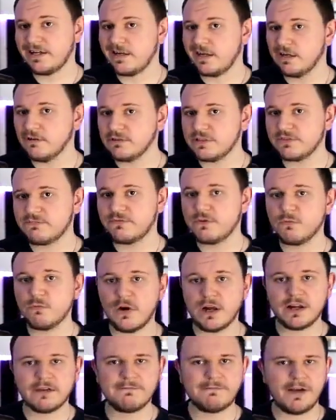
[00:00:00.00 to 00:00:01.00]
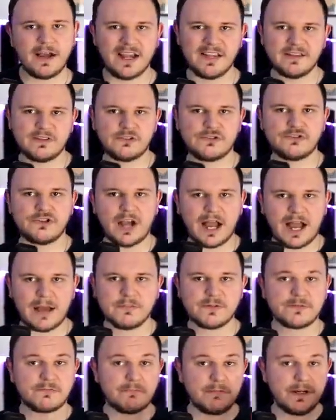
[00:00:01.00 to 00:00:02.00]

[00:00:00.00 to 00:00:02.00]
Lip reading: note, if you wanna find jobs,